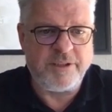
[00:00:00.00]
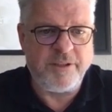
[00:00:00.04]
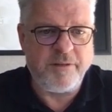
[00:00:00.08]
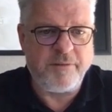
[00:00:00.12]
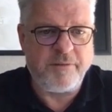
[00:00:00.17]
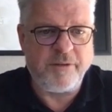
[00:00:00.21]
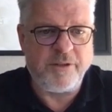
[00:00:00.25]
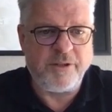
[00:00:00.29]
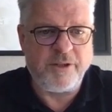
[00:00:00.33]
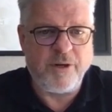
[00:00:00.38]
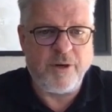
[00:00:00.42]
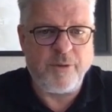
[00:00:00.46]

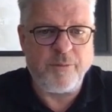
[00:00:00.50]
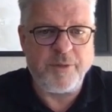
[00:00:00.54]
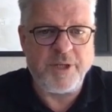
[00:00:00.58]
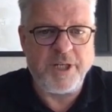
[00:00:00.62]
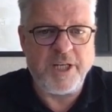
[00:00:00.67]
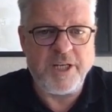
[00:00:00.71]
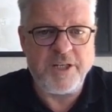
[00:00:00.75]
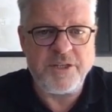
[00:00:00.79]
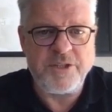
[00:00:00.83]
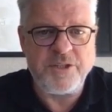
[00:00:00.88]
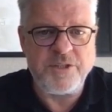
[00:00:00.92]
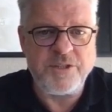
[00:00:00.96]
different
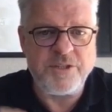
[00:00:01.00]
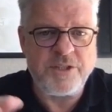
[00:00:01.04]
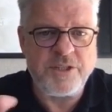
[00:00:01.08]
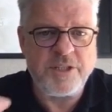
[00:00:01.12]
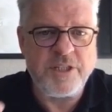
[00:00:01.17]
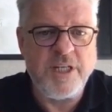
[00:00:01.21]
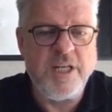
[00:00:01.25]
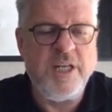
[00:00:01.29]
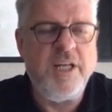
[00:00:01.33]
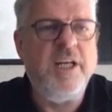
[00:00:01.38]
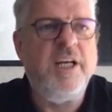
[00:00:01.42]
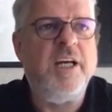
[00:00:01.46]

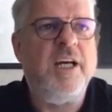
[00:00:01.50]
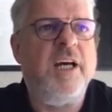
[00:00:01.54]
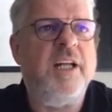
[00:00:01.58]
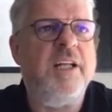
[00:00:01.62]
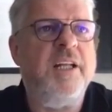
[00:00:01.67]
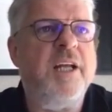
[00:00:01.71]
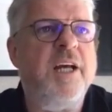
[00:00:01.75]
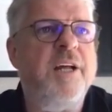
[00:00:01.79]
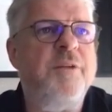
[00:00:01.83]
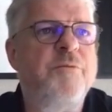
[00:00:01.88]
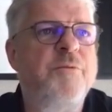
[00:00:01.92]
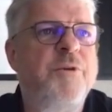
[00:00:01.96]
combinations,
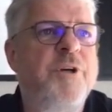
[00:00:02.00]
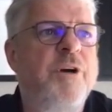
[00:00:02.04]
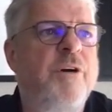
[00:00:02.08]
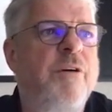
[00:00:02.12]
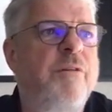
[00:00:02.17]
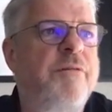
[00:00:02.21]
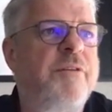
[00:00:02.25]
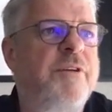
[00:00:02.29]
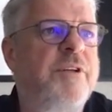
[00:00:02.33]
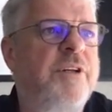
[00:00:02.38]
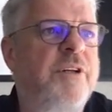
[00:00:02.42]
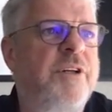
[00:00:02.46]
and then we
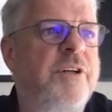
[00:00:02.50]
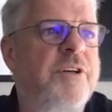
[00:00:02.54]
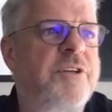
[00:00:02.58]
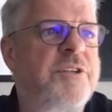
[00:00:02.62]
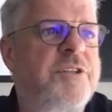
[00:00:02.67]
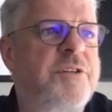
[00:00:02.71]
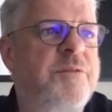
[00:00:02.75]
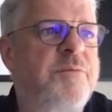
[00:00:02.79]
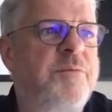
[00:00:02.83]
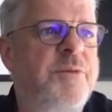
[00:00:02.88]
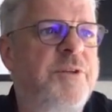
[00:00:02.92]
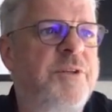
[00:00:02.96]
offer the
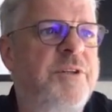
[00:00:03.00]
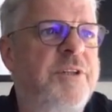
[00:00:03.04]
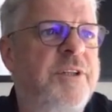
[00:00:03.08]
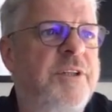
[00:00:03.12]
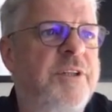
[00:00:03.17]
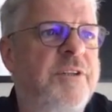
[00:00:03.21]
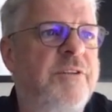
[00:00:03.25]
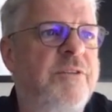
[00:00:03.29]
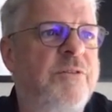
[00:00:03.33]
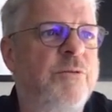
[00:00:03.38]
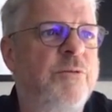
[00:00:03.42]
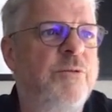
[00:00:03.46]
customer
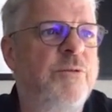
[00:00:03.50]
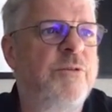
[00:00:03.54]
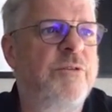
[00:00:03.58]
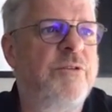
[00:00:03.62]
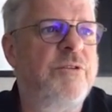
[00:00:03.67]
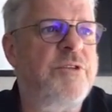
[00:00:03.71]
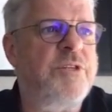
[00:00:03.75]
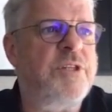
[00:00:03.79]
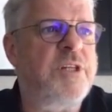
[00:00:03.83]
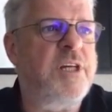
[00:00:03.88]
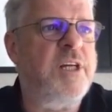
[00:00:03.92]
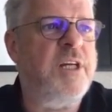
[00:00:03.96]
a tool
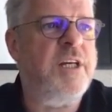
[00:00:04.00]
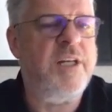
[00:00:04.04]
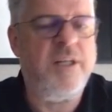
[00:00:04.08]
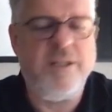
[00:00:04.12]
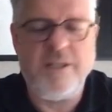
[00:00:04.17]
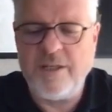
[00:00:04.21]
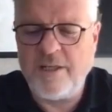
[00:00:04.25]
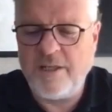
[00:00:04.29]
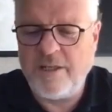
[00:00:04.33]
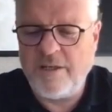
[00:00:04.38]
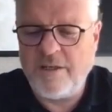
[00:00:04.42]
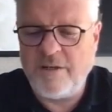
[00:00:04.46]
to
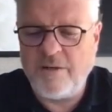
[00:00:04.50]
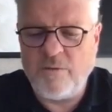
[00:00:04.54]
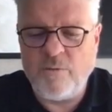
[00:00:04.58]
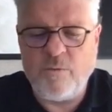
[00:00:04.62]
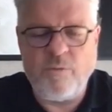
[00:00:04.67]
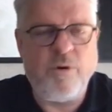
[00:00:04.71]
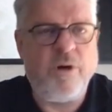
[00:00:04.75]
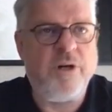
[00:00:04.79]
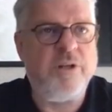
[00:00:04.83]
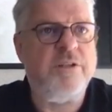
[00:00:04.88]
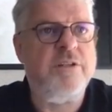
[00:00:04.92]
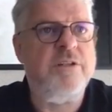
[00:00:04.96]
say
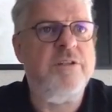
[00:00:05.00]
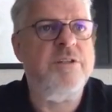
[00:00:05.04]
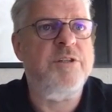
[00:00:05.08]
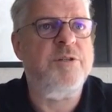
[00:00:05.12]
what